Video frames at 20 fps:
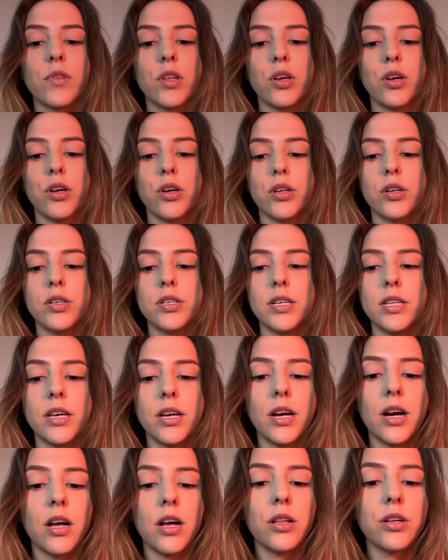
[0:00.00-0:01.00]
Good. Did the
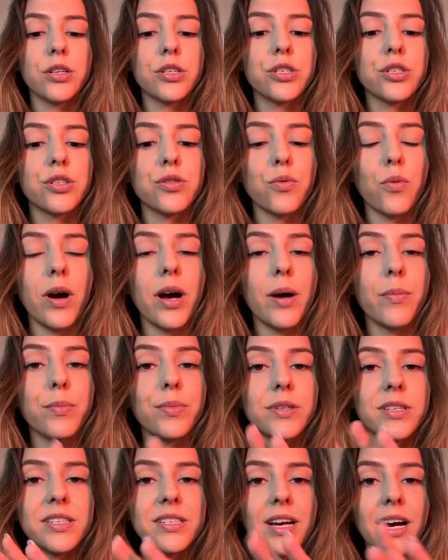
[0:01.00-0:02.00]
colors swap
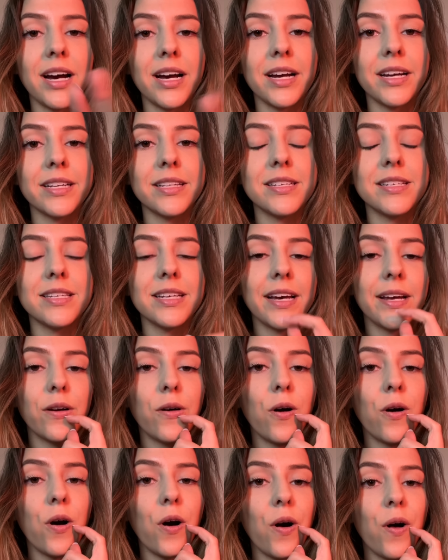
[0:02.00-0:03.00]
sides at
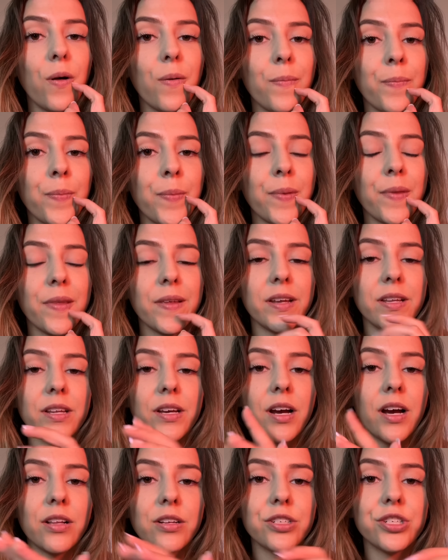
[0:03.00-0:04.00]
all? Did the
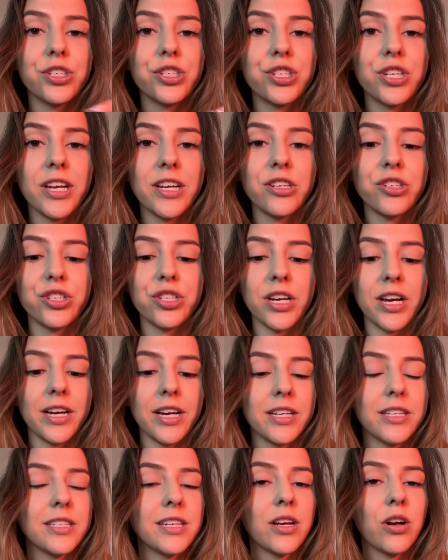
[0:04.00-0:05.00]
colors change
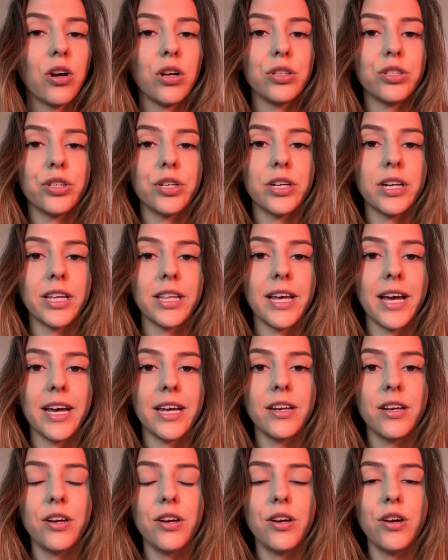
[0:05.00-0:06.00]
sides at all during
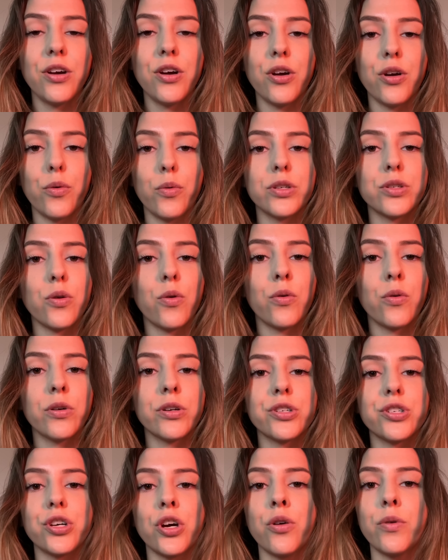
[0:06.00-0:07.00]
that? Or was
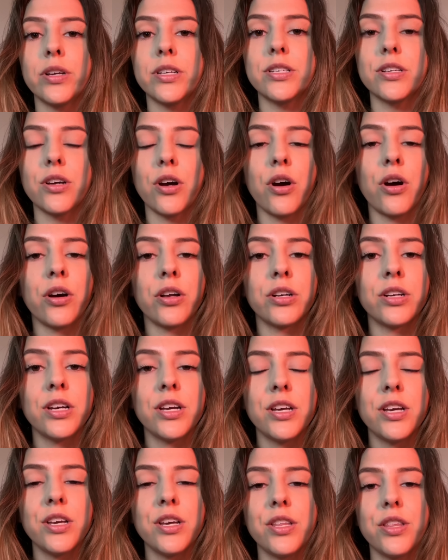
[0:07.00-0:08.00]
orange always on
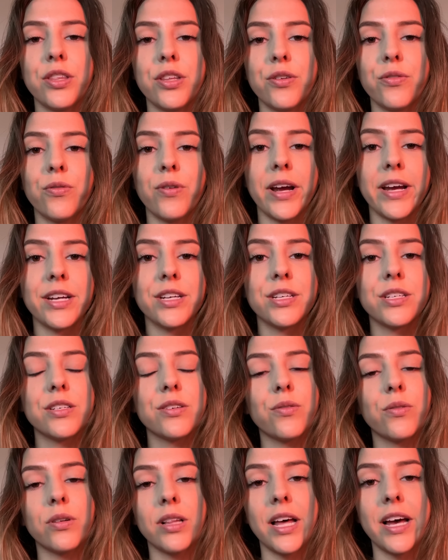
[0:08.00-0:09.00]
the right
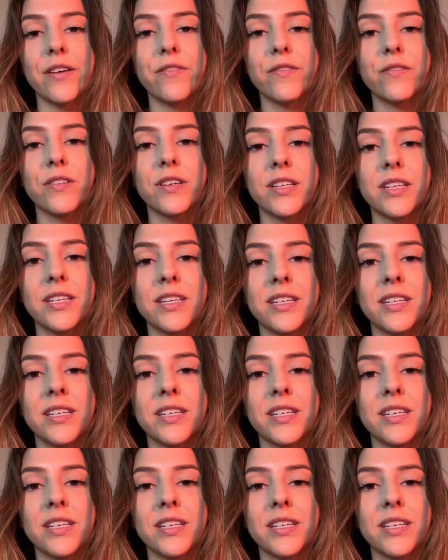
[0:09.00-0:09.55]
or left?